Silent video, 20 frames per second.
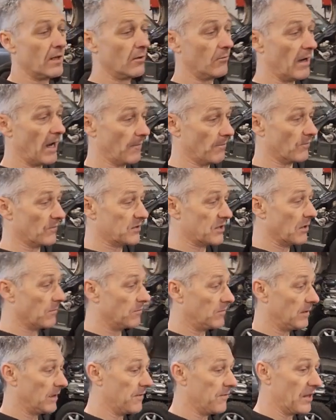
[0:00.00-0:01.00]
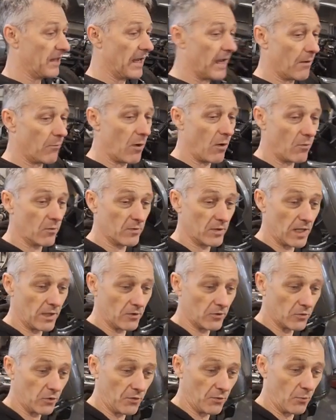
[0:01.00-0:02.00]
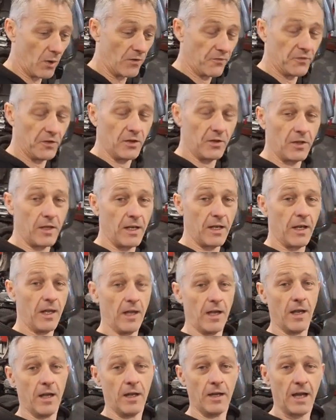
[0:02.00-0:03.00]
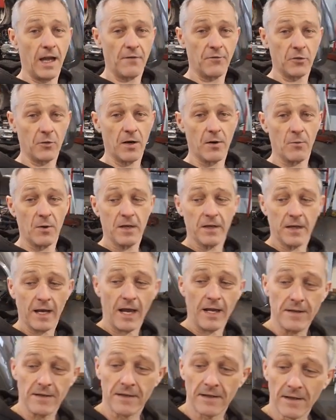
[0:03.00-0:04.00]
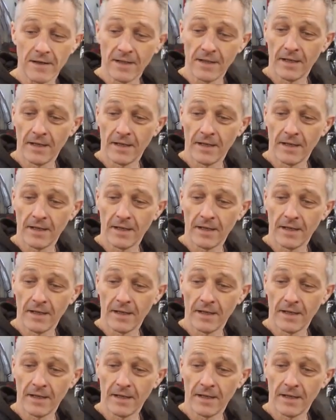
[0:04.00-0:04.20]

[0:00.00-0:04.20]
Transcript: Right, so leave it there. Well, I'll cut the waffle. Have a great weekend.